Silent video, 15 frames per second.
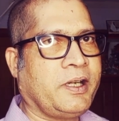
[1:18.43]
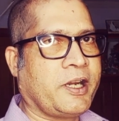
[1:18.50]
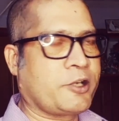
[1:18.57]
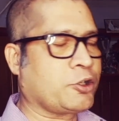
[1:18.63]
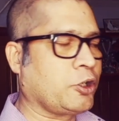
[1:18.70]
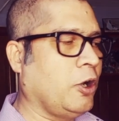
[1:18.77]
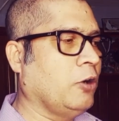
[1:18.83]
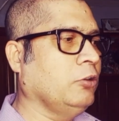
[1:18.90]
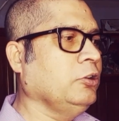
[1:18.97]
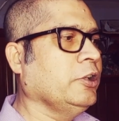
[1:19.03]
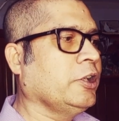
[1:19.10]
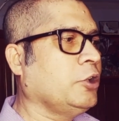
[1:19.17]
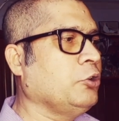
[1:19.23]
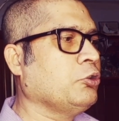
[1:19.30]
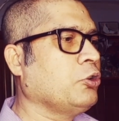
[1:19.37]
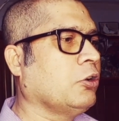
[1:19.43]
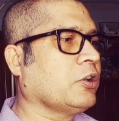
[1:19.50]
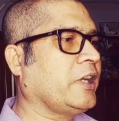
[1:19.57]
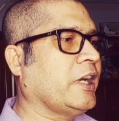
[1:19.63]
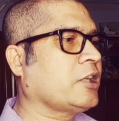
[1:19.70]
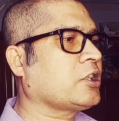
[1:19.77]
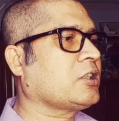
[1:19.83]
And so you
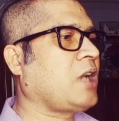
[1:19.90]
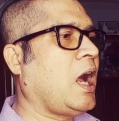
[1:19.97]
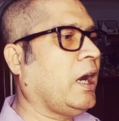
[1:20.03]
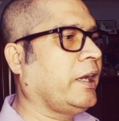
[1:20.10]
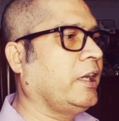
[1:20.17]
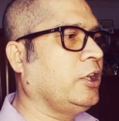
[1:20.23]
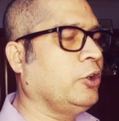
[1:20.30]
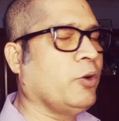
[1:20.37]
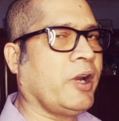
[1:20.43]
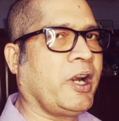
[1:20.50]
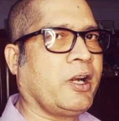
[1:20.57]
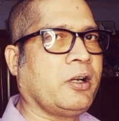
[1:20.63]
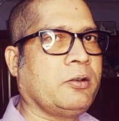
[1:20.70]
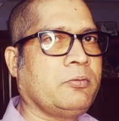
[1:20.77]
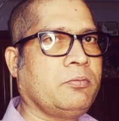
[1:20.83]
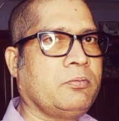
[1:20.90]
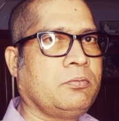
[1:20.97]
don't get stuck anywhere.